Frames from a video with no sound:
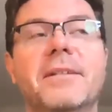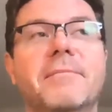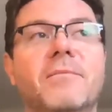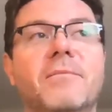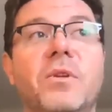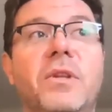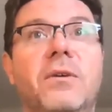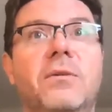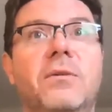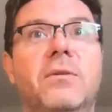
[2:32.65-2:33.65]
Without
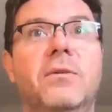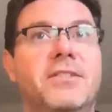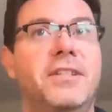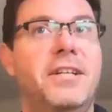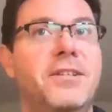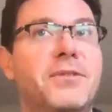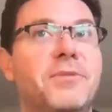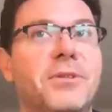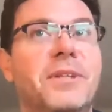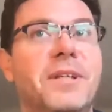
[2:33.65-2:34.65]
the vegetation, we
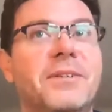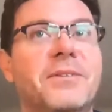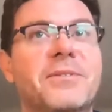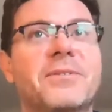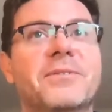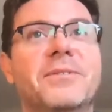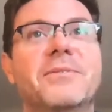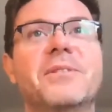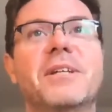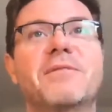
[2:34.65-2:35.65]
don't get coastal dunes
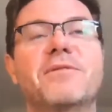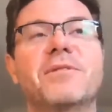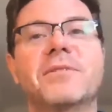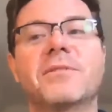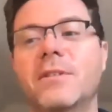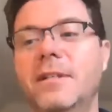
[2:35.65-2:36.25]
like foredunes.